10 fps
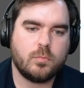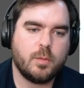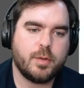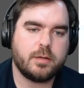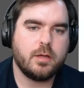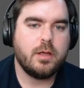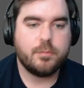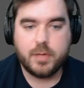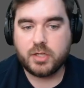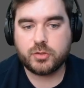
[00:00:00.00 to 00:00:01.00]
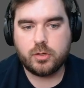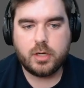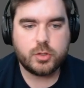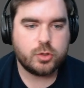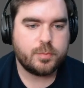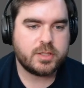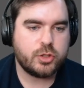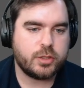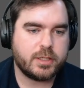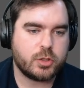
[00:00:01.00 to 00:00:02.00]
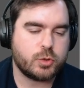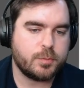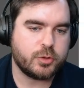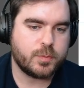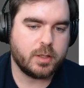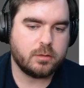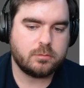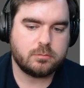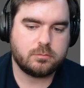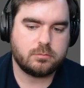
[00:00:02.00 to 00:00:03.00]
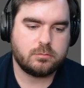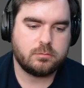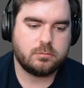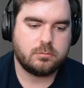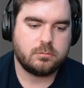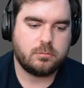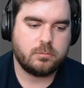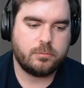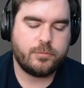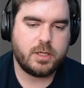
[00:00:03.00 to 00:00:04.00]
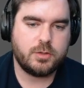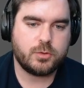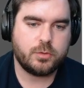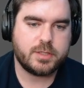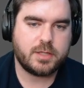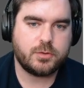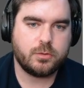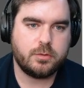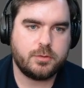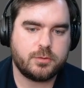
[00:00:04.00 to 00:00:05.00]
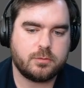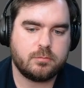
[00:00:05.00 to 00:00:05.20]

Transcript: But next turn I do potentially get a triple spell. Fiend, Swords, and Swords.